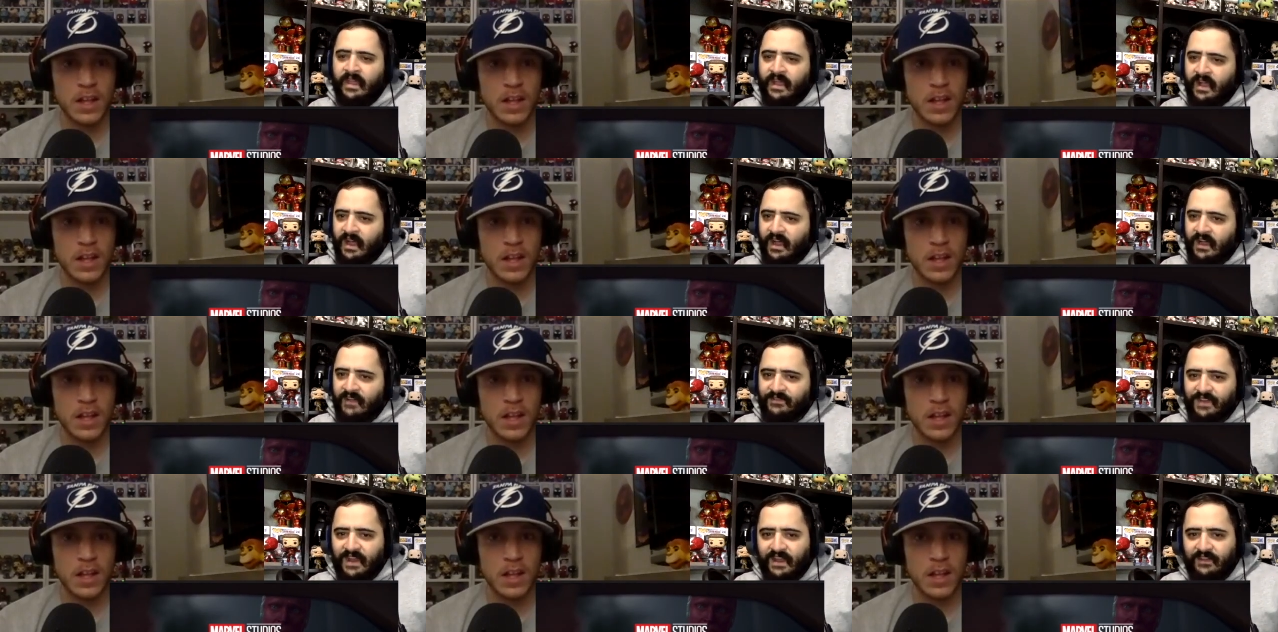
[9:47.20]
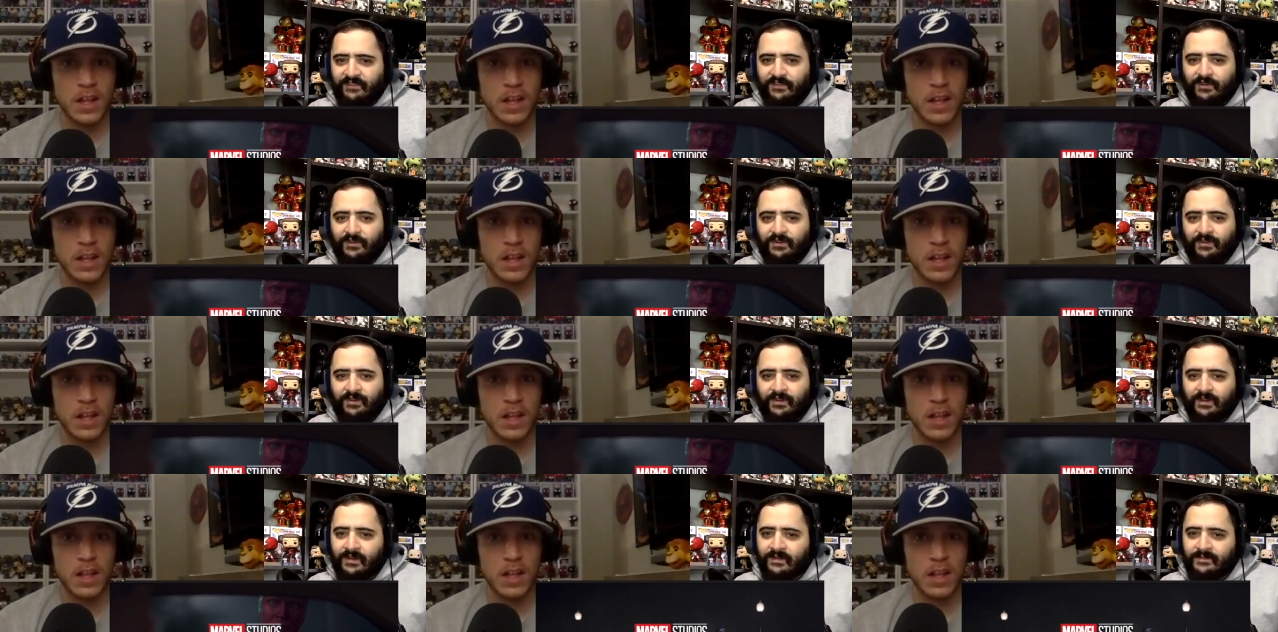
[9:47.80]
Speaker 1: I've
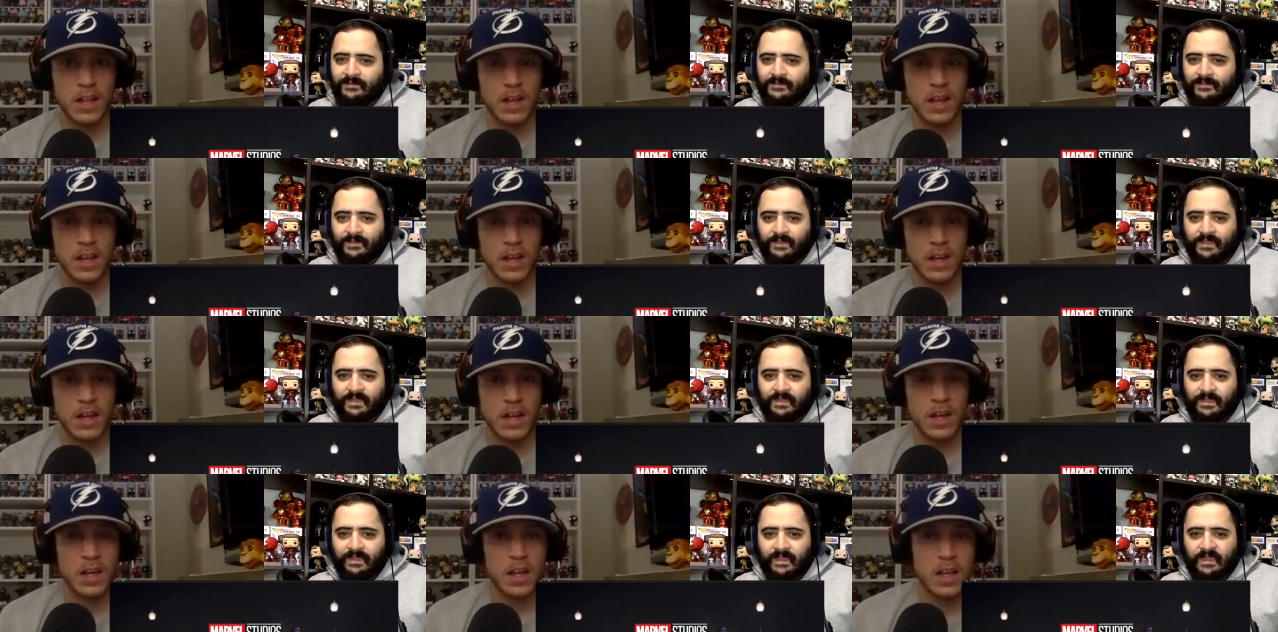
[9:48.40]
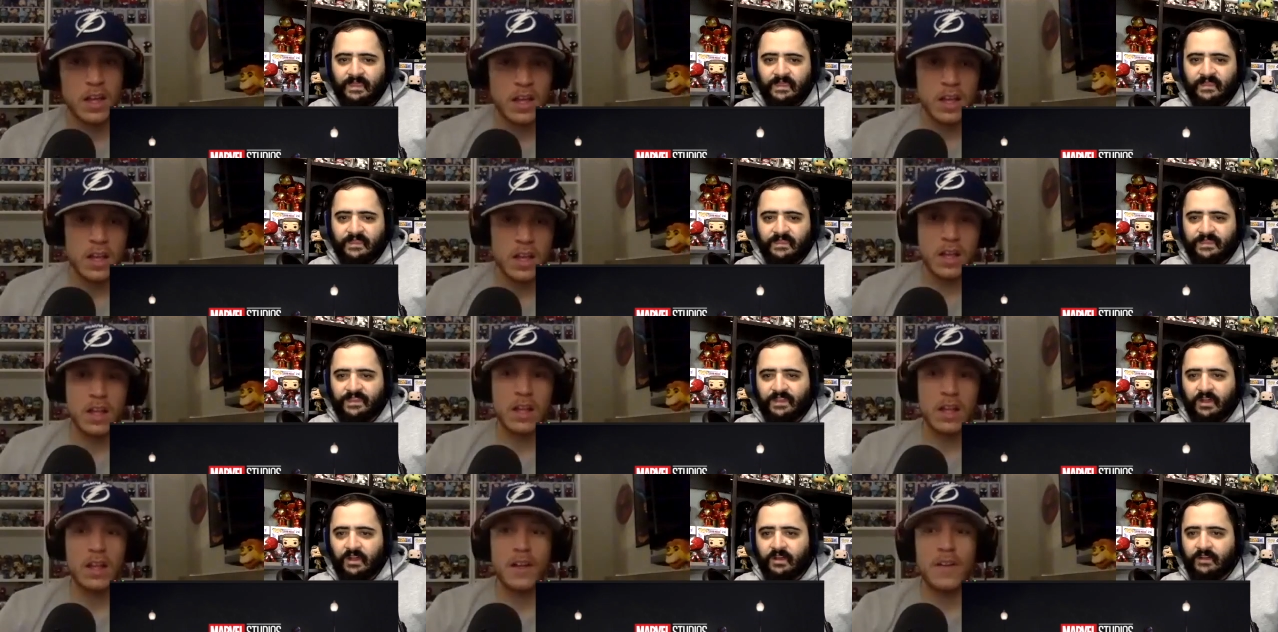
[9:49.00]
never
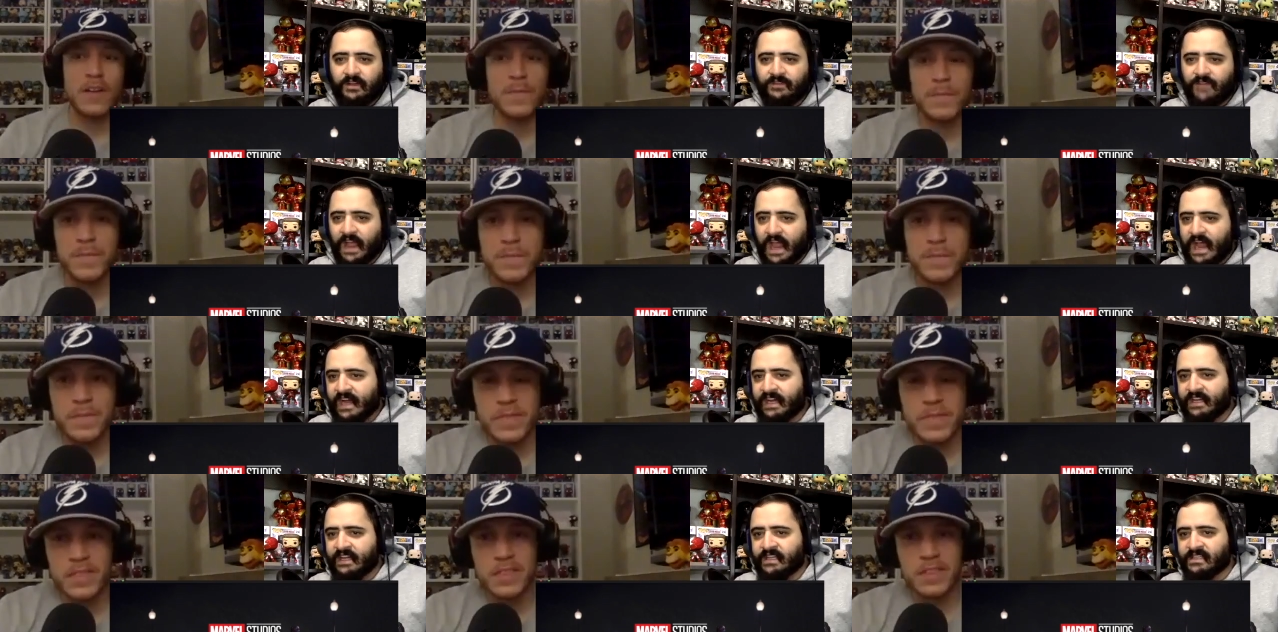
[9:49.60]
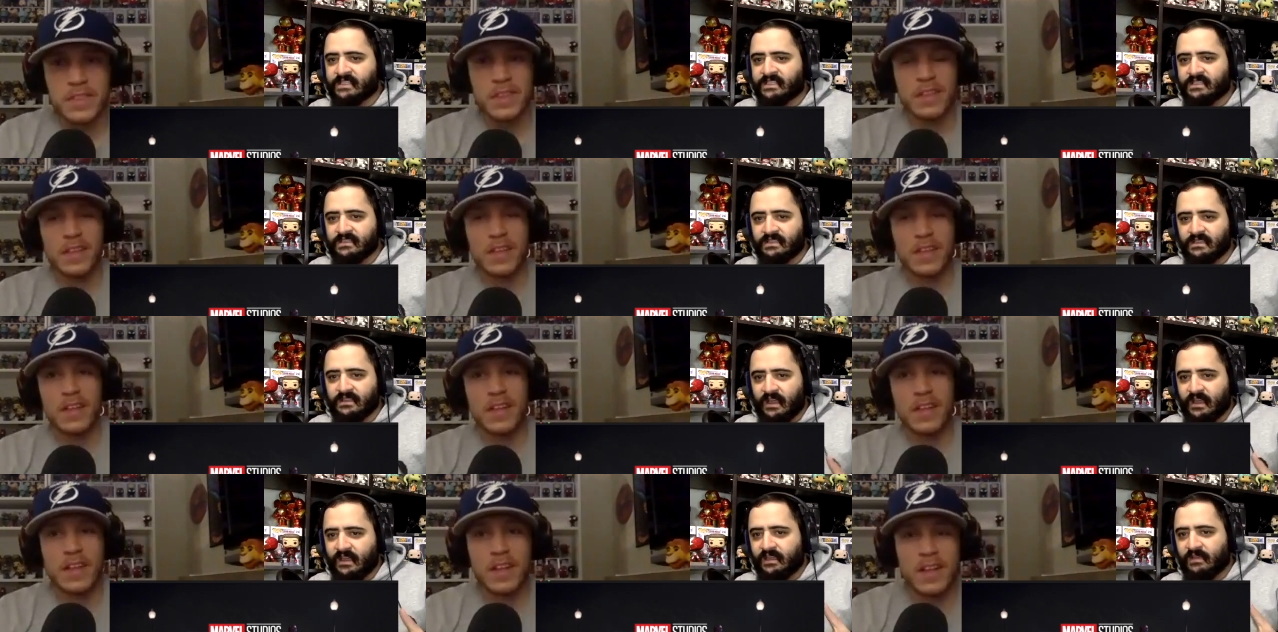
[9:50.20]
thought of Agnes
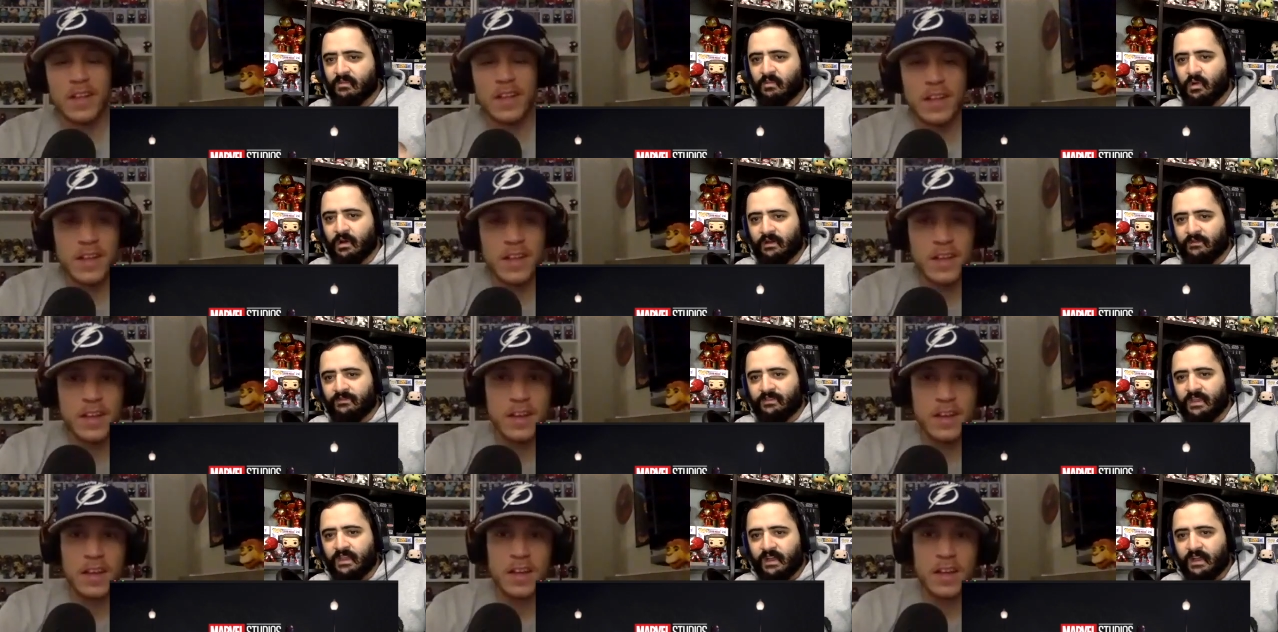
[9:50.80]
like one of the